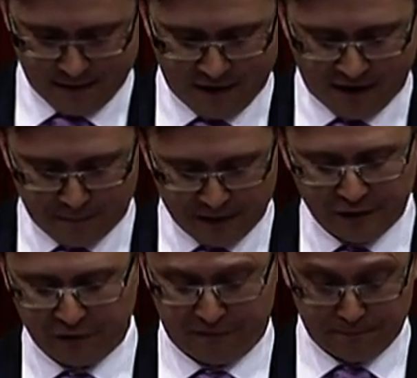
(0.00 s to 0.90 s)
I've
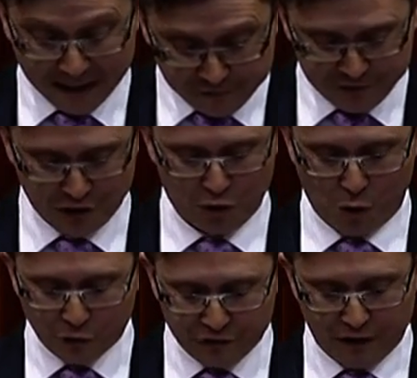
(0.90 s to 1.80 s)
benefited
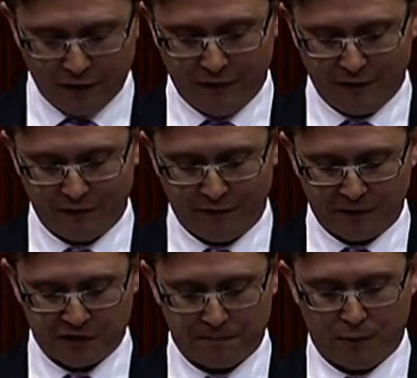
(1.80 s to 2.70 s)
also from
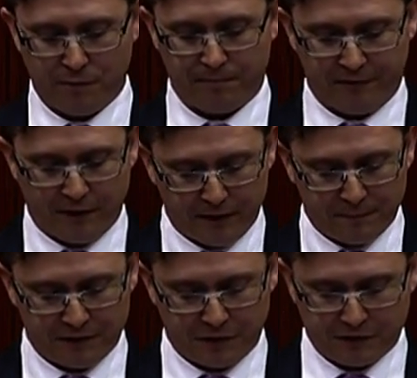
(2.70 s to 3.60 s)
the support provided
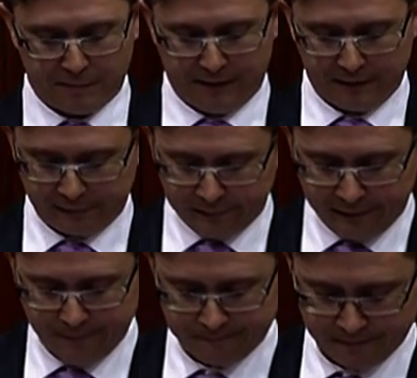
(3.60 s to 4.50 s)
by Dr. Peter
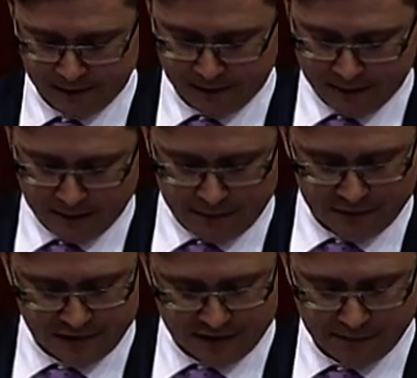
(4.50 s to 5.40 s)
Lilly,
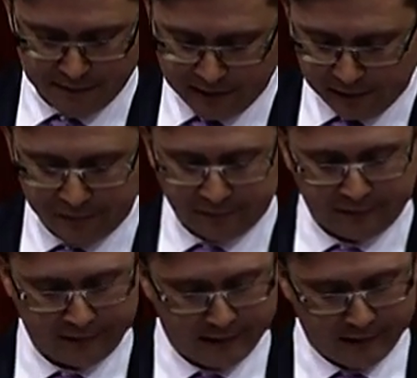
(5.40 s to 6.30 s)
Mr. Stedman
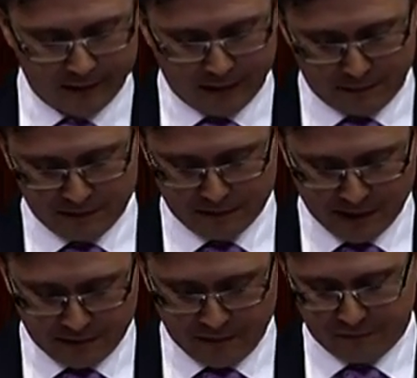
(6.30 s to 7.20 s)
Ellis, Mr.
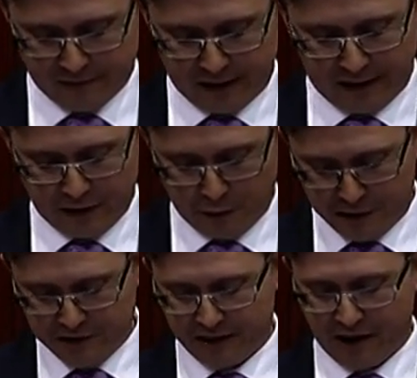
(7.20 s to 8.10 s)
Matthew Fay, who
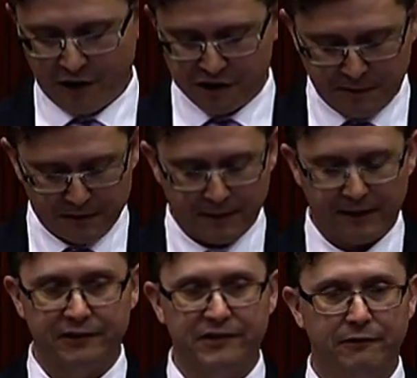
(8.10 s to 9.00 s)
each encouraged me to
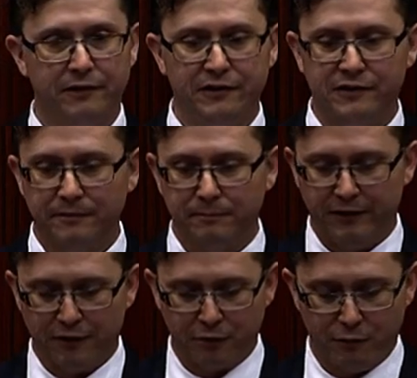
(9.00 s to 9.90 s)
make a serious
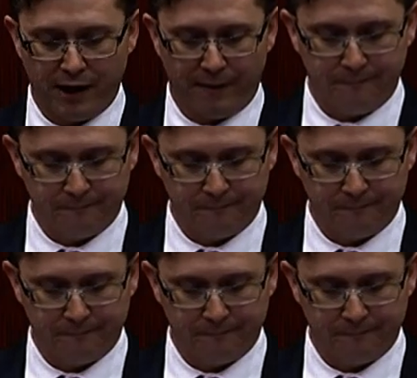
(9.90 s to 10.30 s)
political run.